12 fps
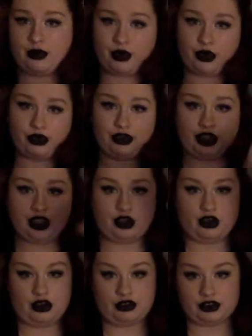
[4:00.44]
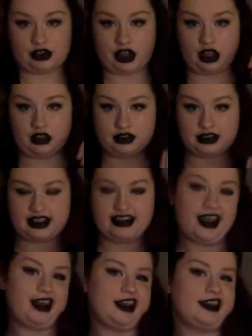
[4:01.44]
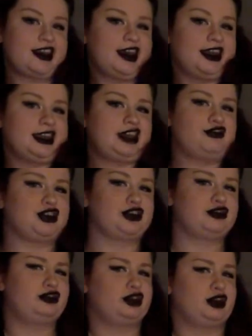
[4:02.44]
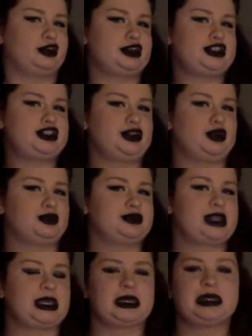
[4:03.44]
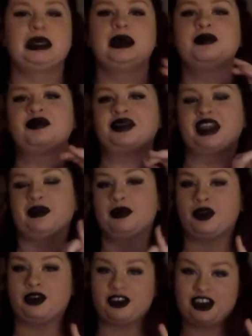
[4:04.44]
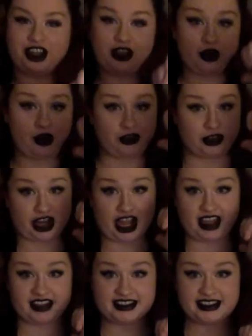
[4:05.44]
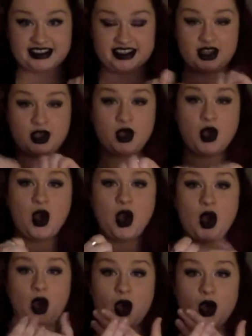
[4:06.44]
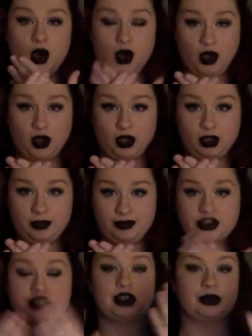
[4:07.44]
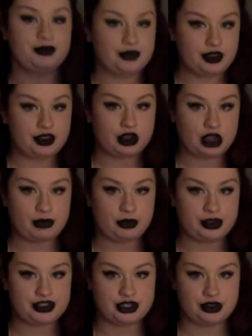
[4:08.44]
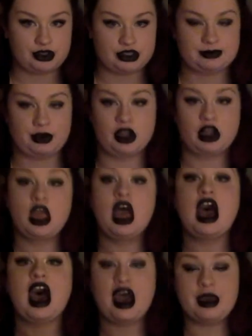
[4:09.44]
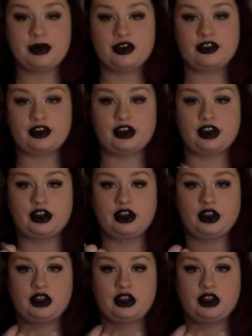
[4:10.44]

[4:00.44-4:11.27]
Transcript: pouring over us. And kind of give it a flourish, you know what I'm saying? Pouring over us. All. So there are a couple ways to do this part. I prefer